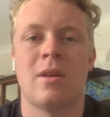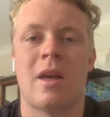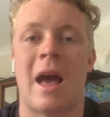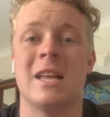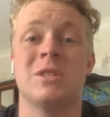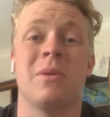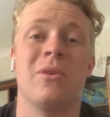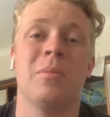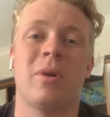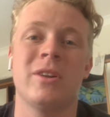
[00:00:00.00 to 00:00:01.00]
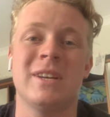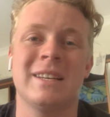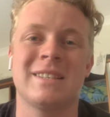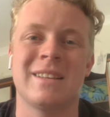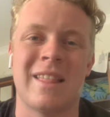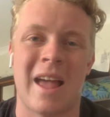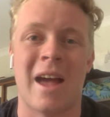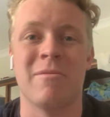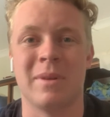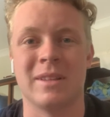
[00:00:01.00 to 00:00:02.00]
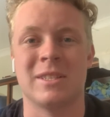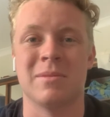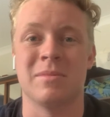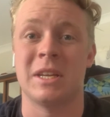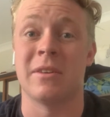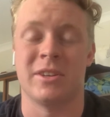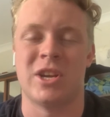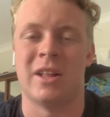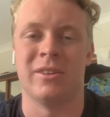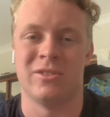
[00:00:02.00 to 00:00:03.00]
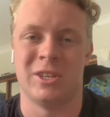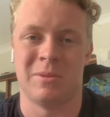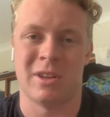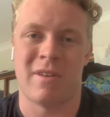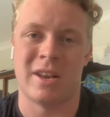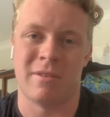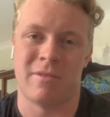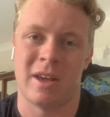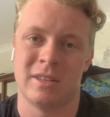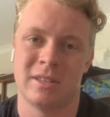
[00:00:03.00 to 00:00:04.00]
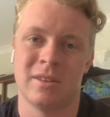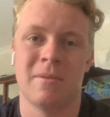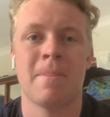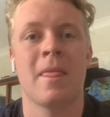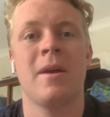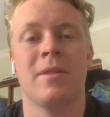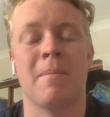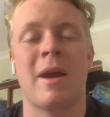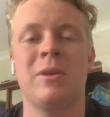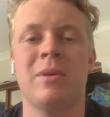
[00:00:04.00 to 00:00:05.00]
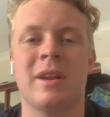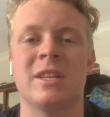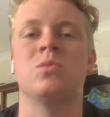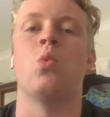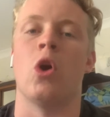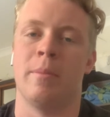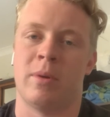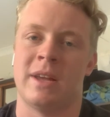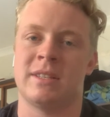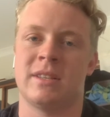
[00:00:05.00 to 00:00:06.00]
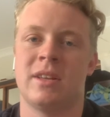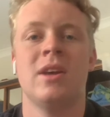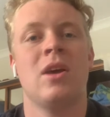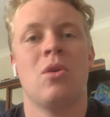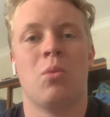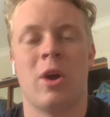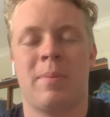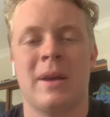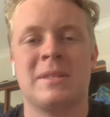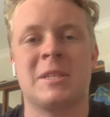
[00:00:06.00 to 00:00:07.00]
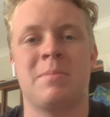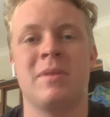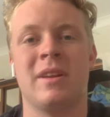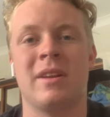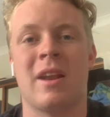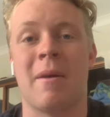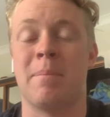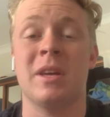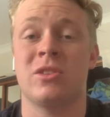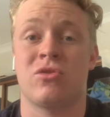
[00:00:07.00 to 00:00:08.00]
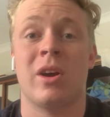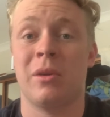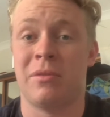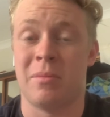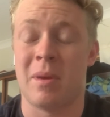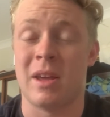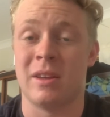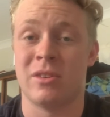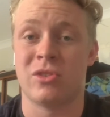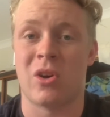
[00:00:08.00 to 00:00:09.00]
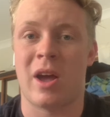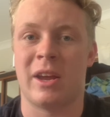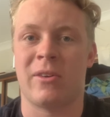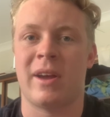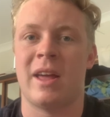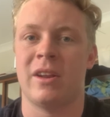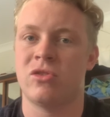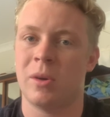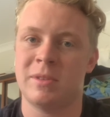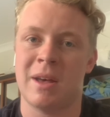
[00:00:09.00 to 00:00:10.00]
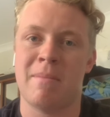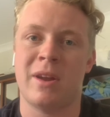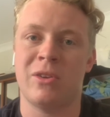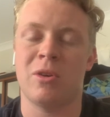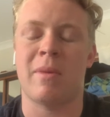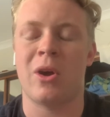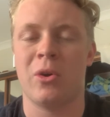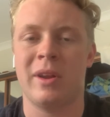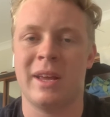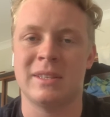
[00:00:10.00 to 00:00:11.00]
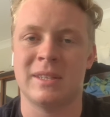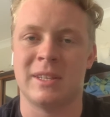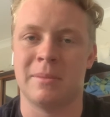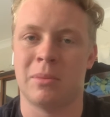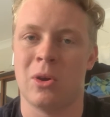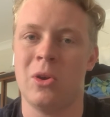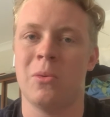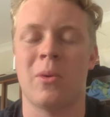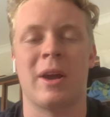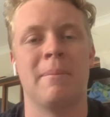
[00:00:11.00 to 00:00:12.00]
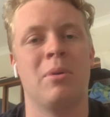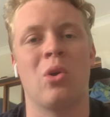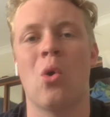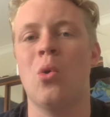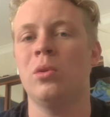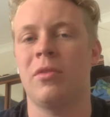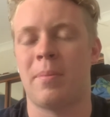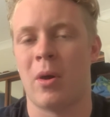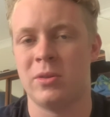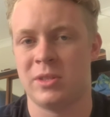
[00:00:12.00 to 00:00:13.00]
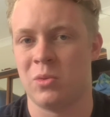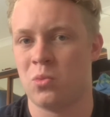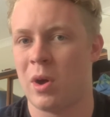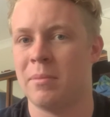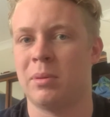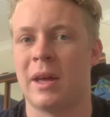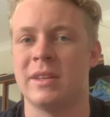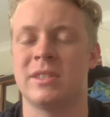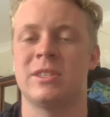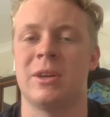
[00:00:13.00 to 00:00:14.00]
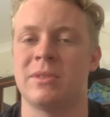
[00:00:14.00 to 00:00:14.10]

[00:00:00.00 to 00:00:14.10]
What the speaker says: As with all projects, there have been some serious challenges which I've had to face. The main one is WordPress. WordPress has been a big struggle for me to try and create a drop-down menu on my already existing blog where I can put all of the posts in one place so it's